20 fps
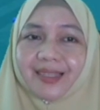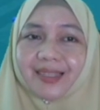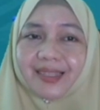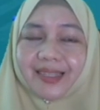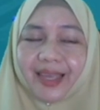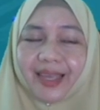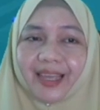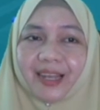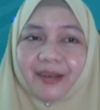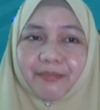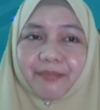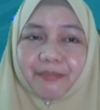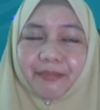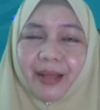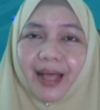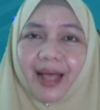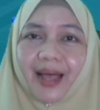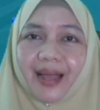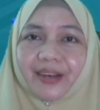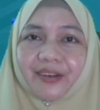second
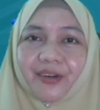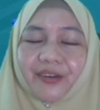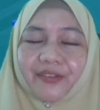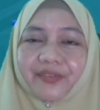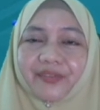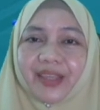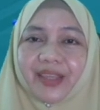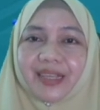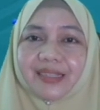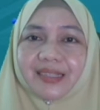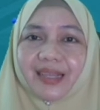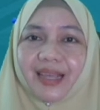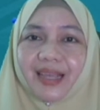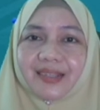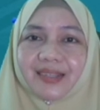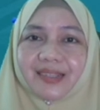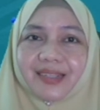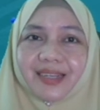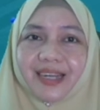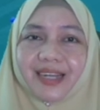part of this
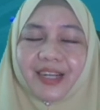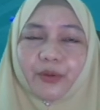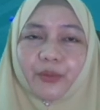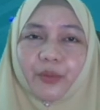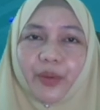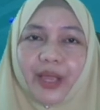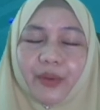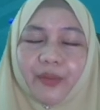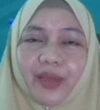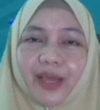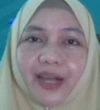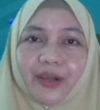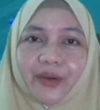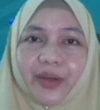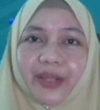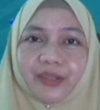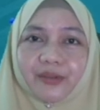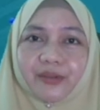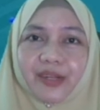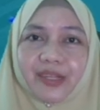lesson, where we are
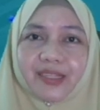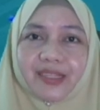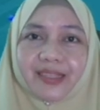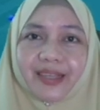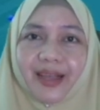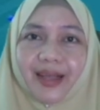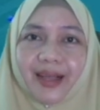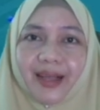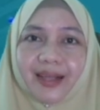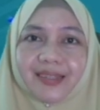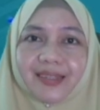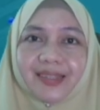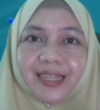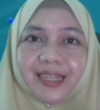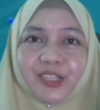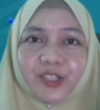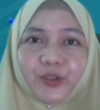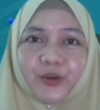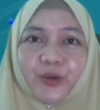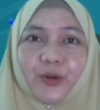going to discuss
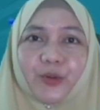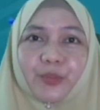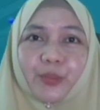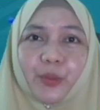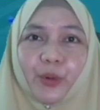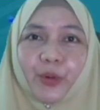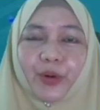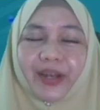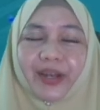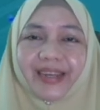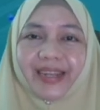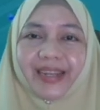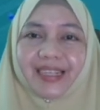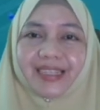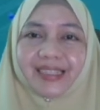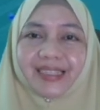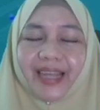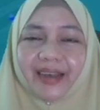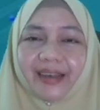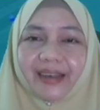two more learning
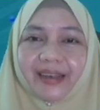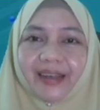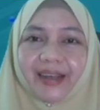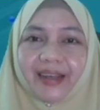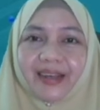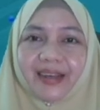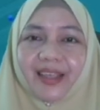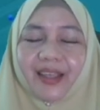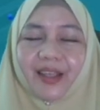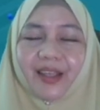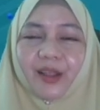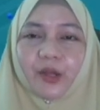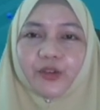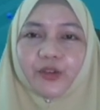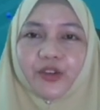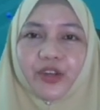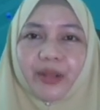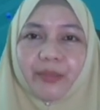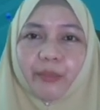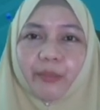standards,
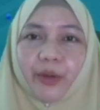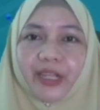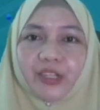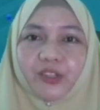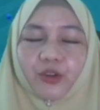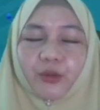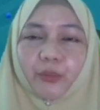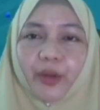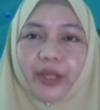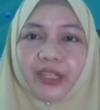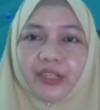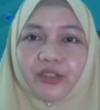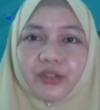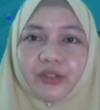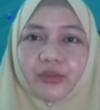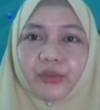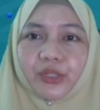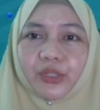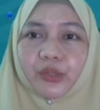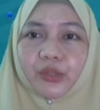
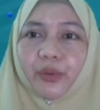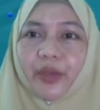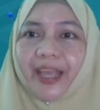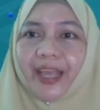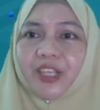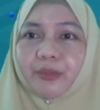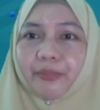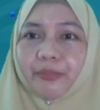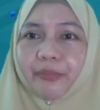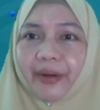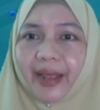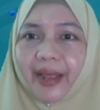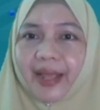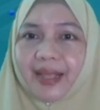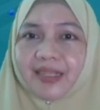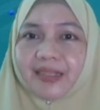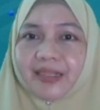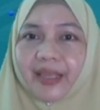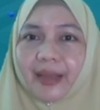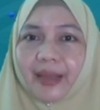3.2.2, to
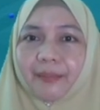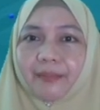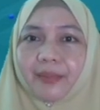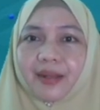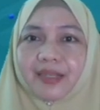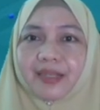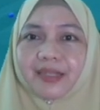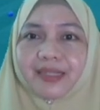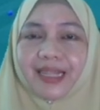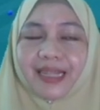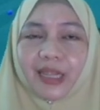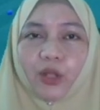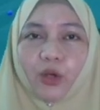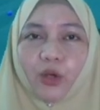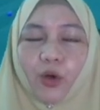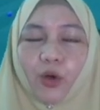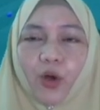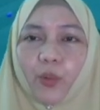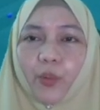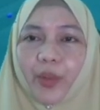express Kepler's third
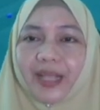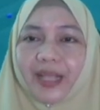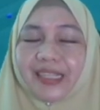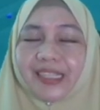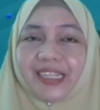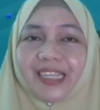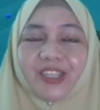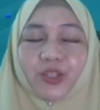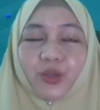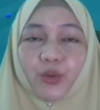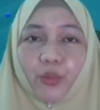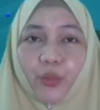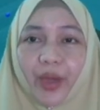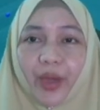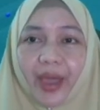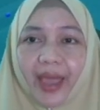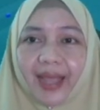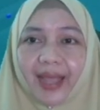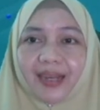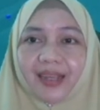law, where t
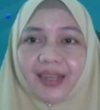squared